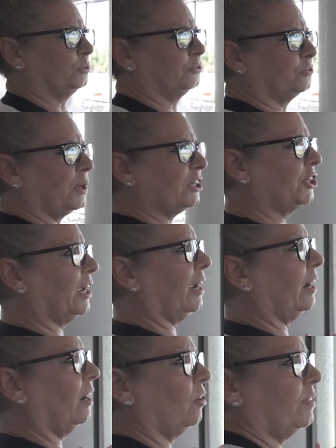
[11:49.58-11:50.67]
fresh
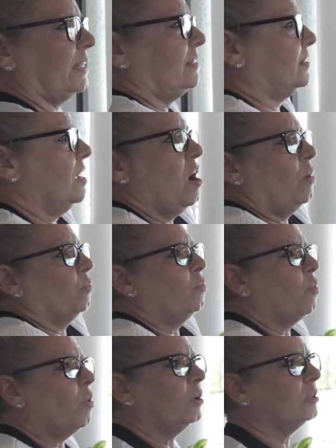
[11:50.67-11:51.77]
air, these
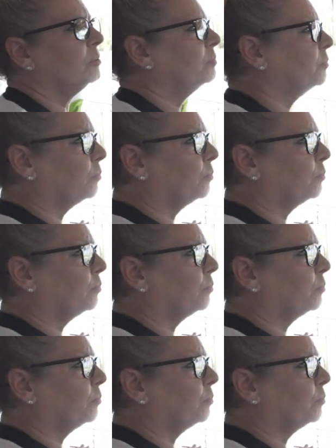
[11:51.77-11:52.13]
warm